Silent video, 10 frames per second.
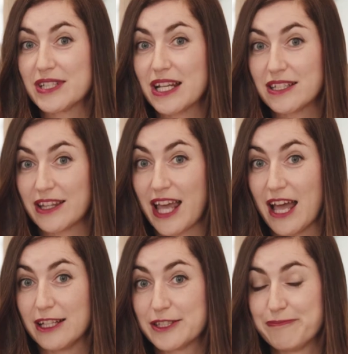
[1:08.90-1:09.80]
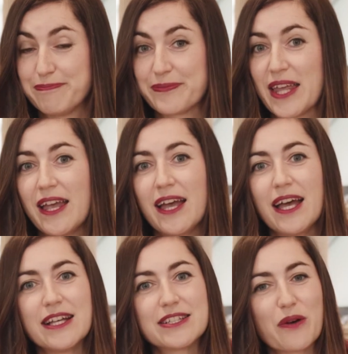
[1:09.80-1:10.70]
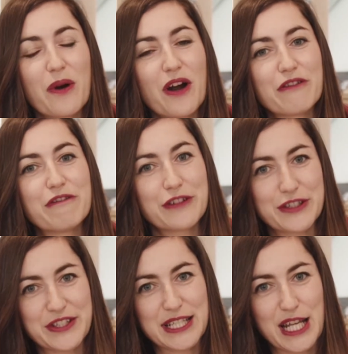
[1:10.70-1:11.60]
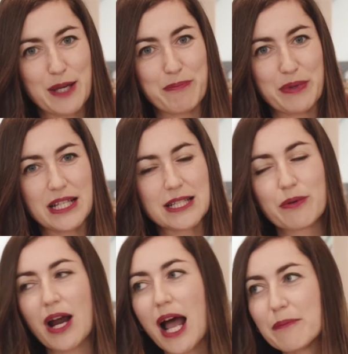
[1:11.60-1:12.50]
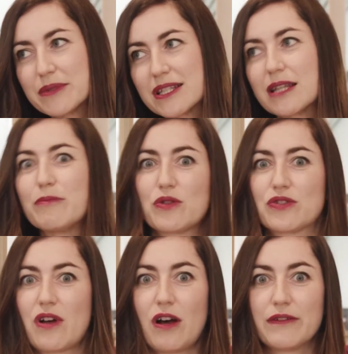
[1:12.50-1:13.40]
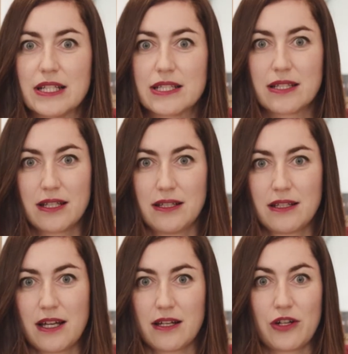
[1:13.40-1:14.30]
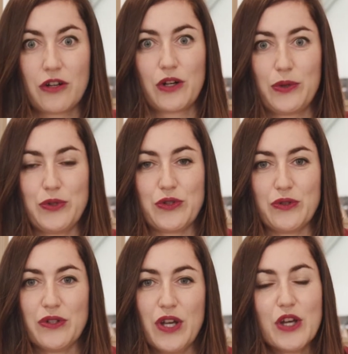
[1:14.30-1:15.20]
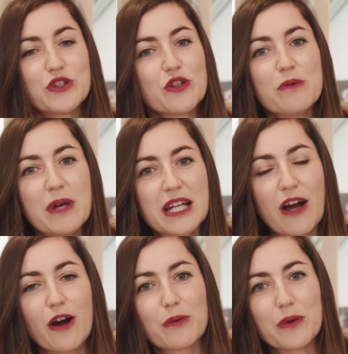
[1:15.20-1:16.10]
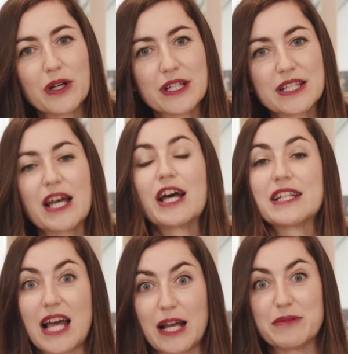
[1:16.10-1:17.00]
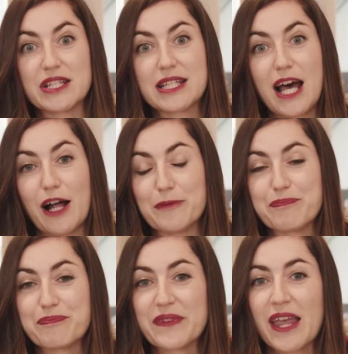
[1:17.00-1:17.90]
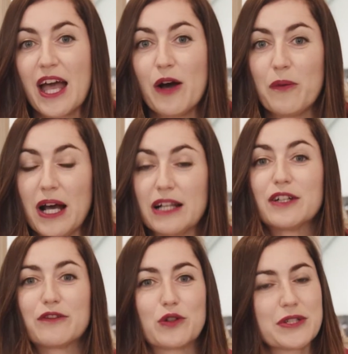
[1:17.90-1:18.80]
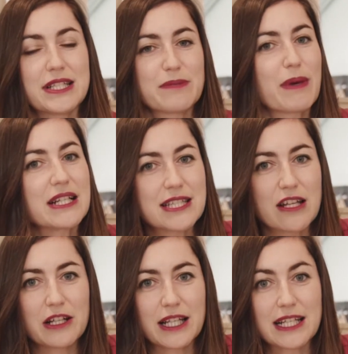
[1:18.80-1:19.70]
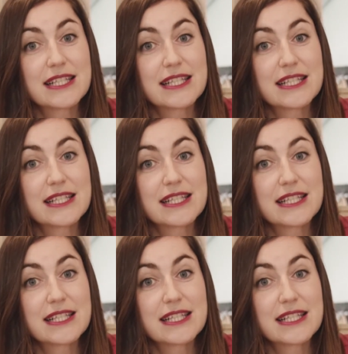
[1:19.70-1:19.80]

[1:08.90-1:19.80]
stay till the end. So our first tip is perhaps the most obvious conclusion. Too many artworks, time to sell. Well, of course this might sound like a